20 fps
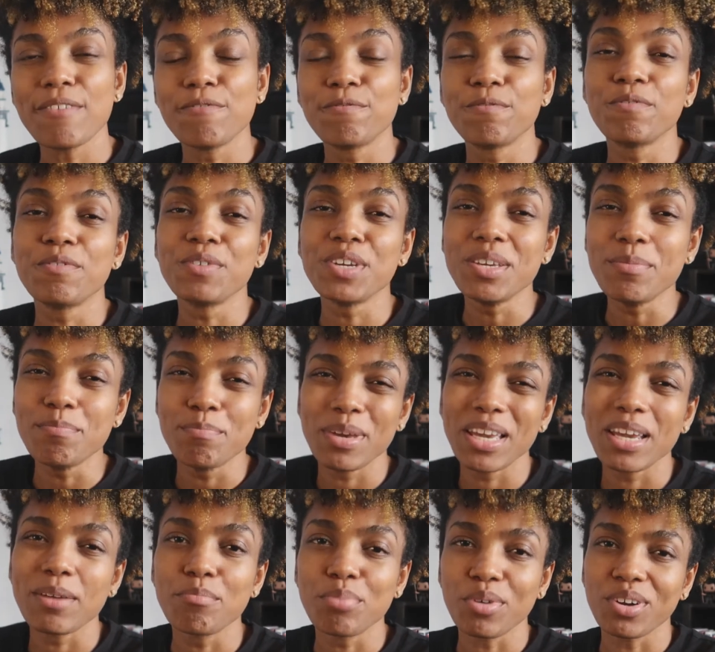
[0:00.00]
every
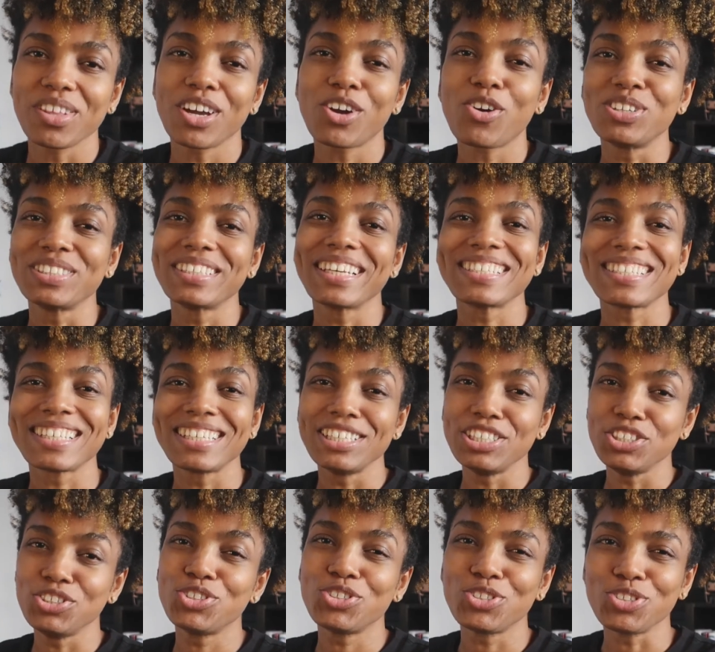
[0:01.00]
Big Brother
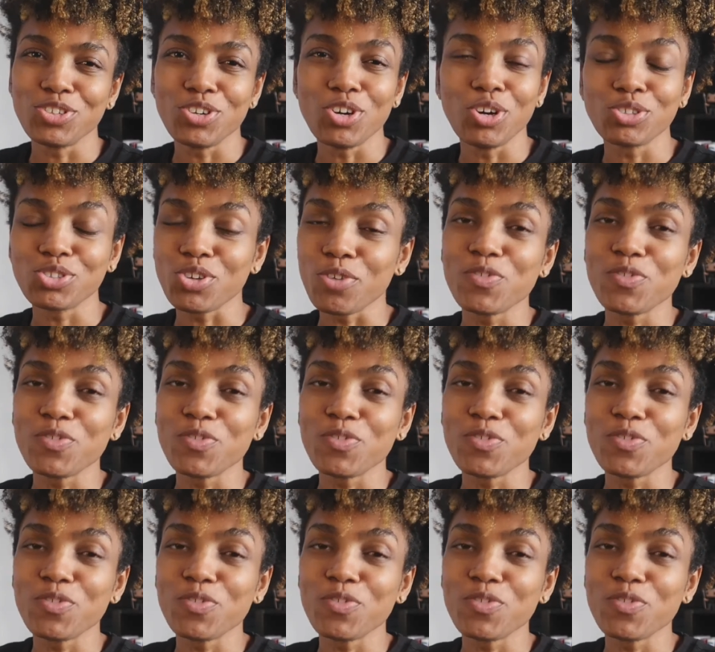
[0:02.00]
contestant needs to know.